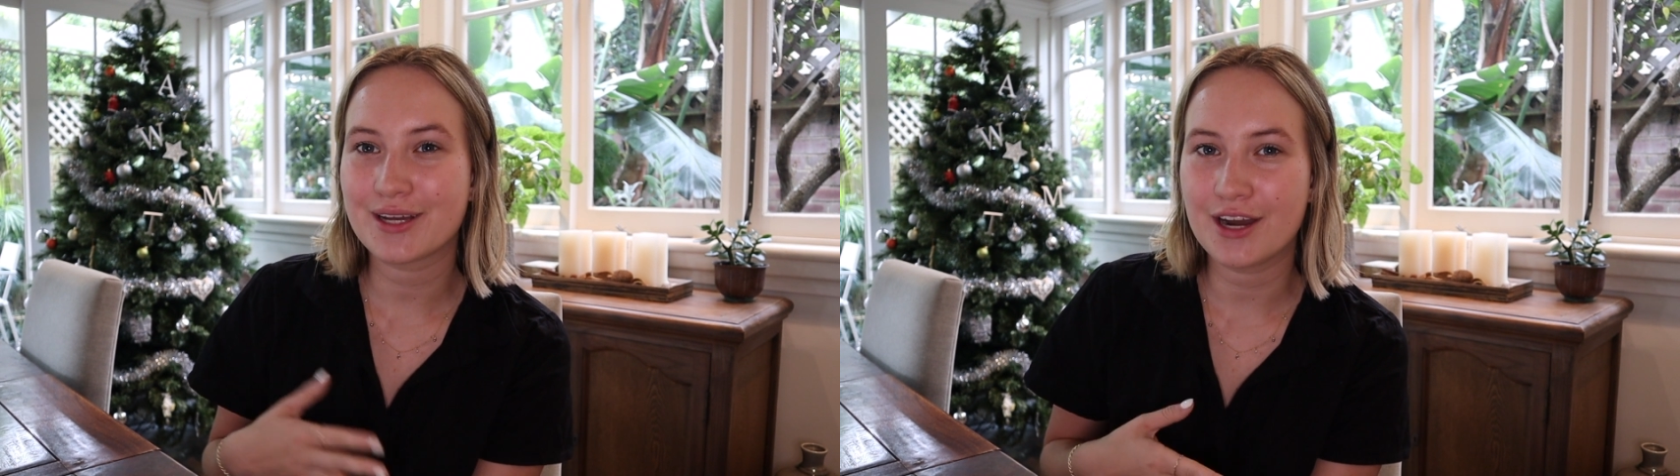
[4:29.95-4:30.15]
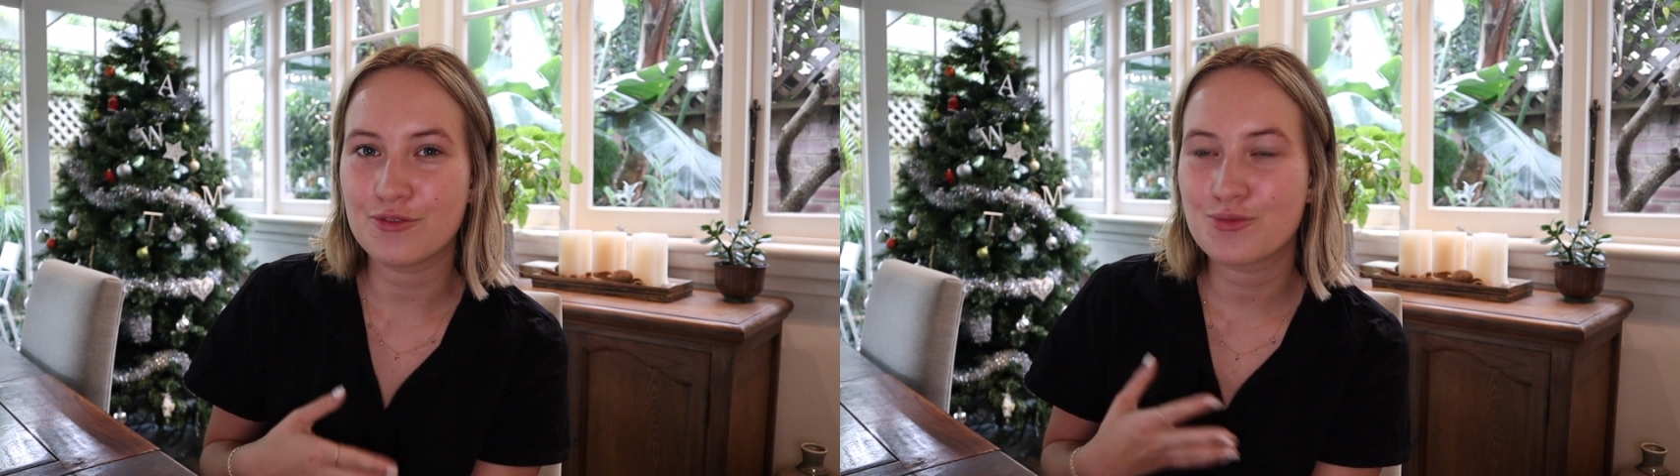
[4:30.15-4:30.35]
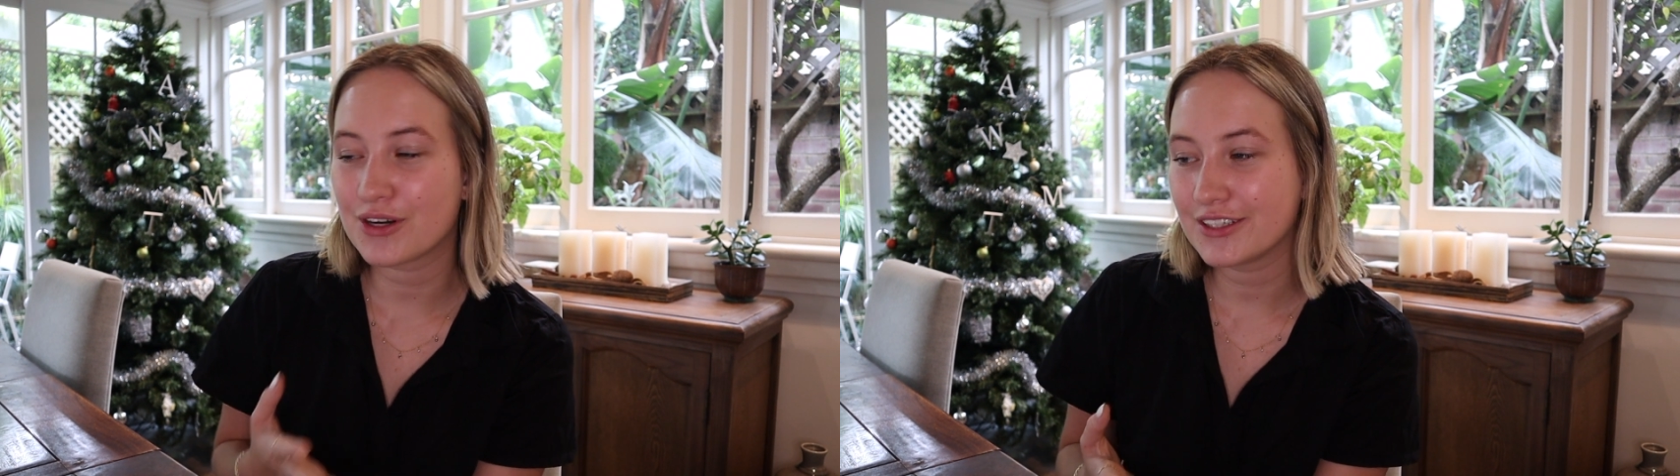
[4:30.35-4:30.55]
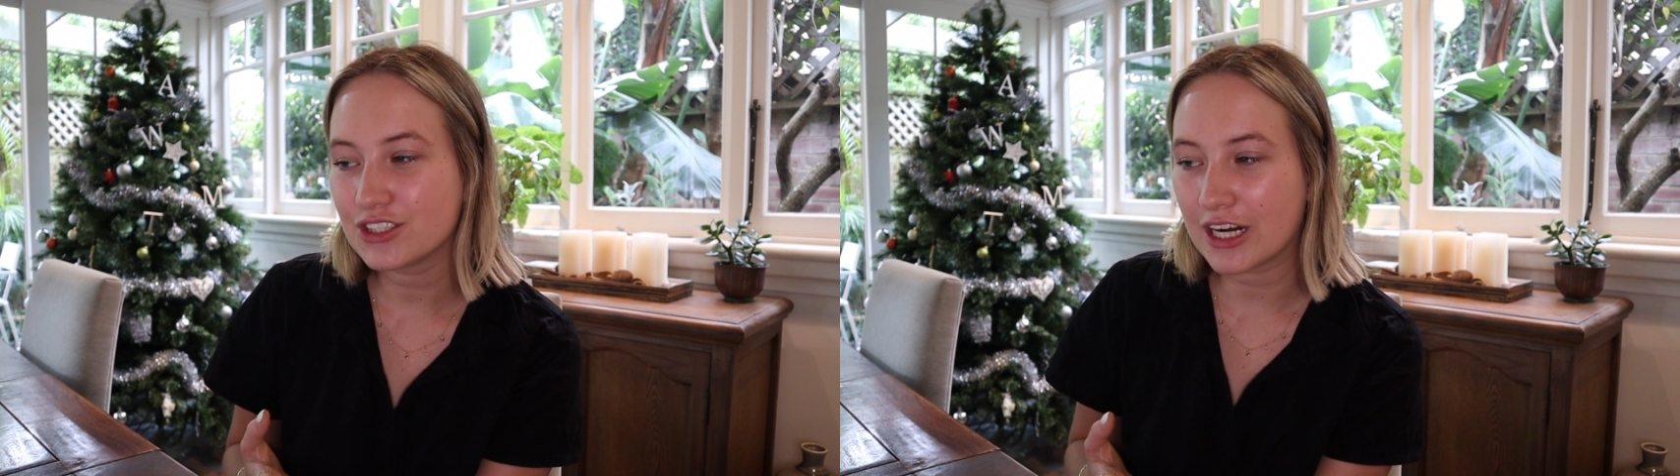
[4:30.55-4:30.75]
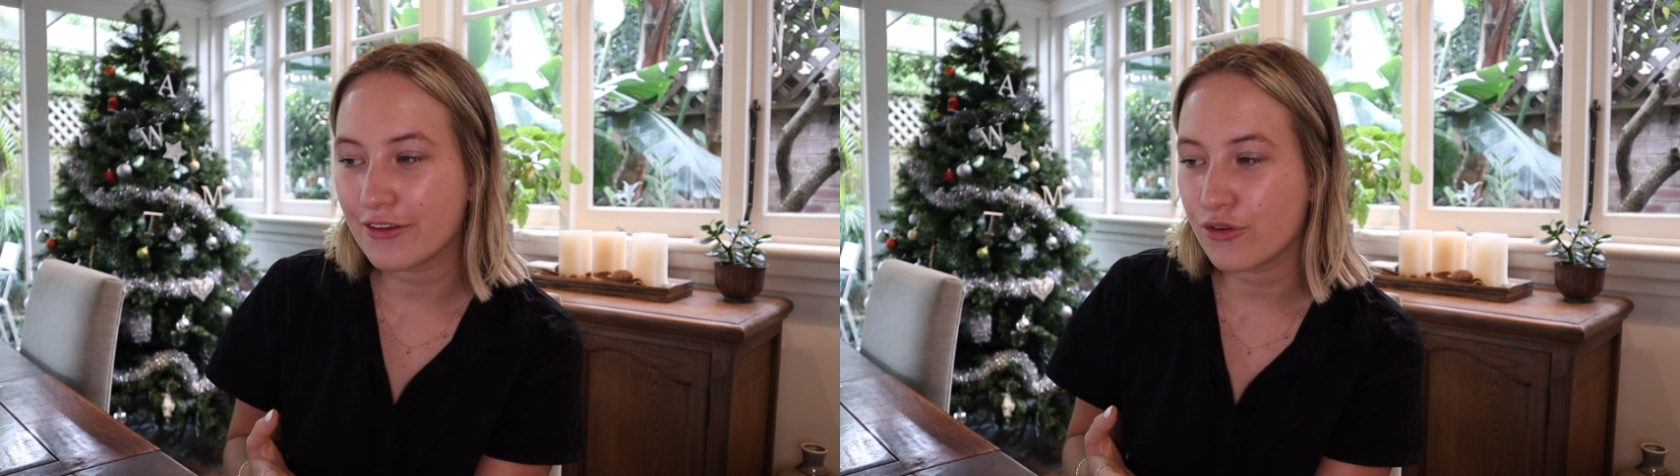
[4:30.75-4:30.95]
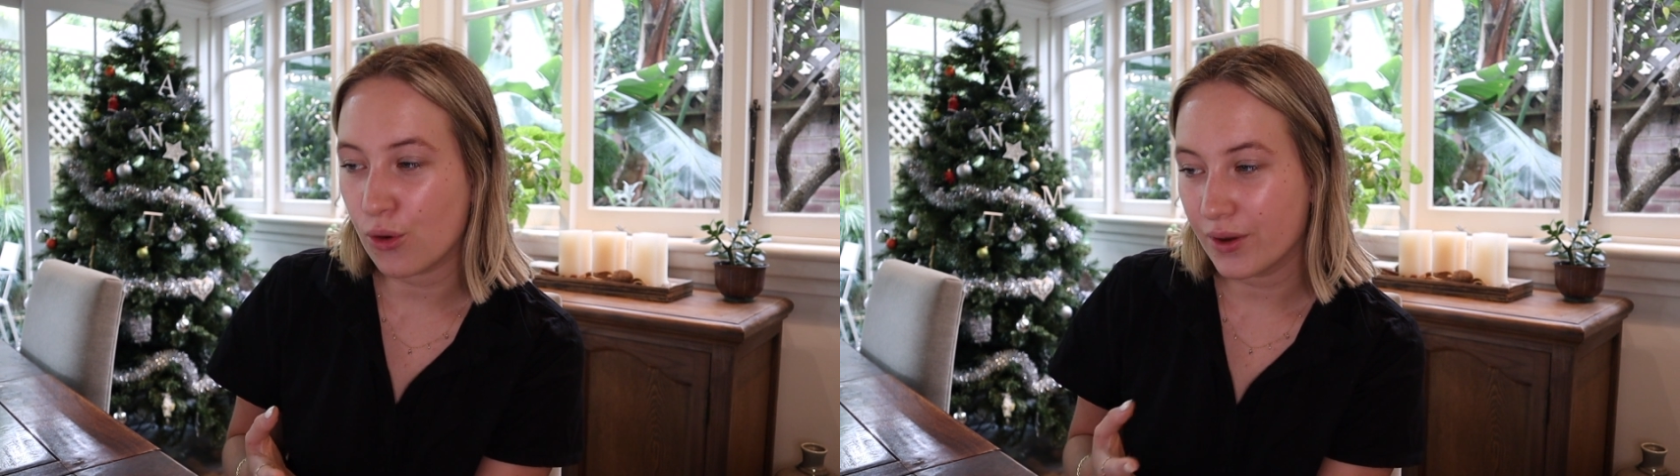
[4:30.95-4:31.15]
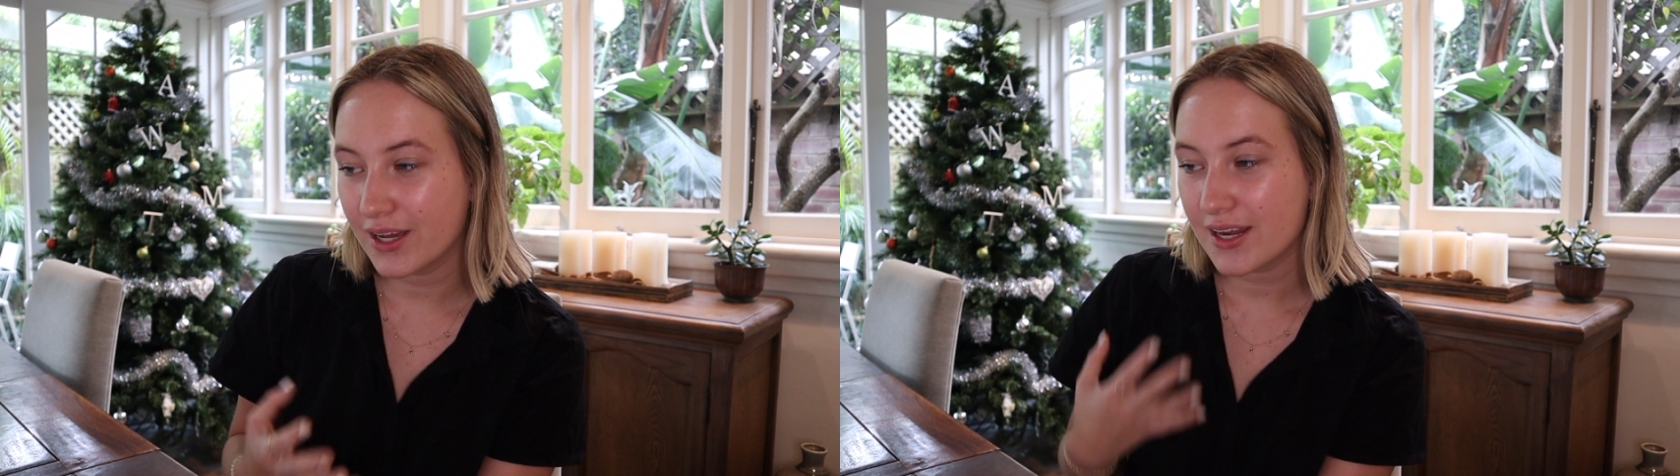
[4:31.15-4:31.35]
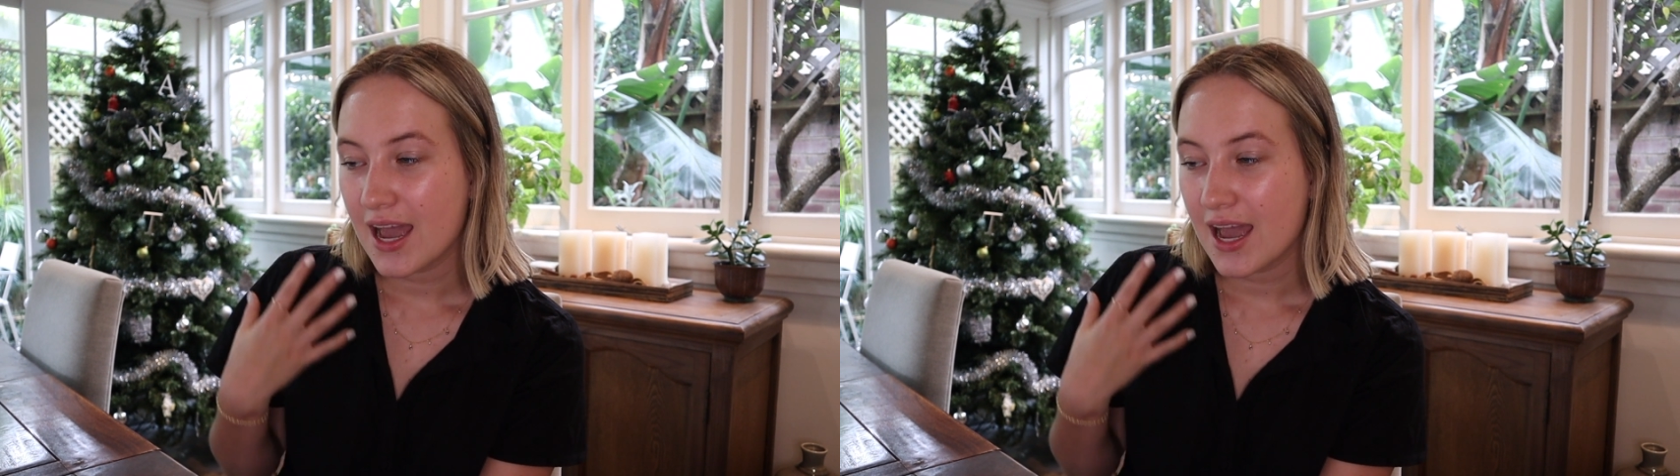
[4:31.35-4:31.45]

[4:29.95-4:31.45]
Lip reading: kind of pretty straightforward.